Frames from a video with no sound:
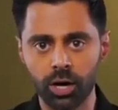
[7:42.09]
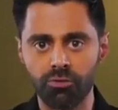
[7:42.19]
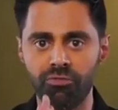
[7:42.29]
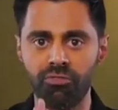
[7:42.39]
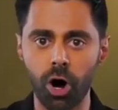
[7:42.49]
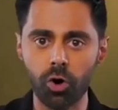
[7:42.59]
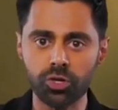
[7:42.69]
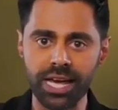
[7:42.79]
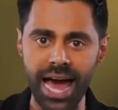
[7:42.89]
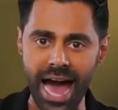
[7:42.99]

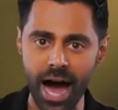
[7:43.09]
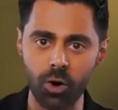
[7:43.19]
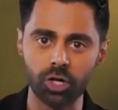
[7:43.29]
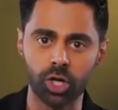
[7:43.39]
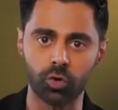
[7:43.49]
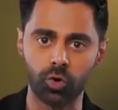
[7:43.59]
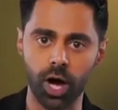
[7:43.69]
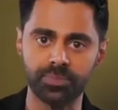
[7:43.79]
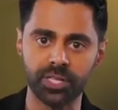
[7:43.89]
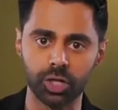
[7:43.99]
Vote out
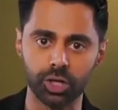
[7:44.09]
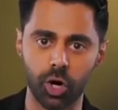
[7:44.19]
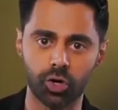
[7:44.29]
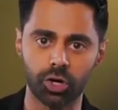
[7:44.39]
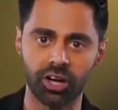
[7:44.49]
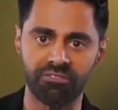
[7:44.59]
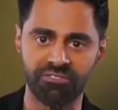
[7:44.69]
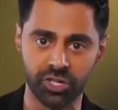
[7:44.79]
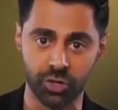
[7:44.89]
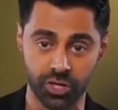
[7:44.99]
corrupt local
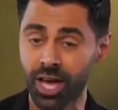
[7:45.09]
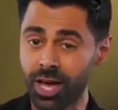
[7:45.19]
officials,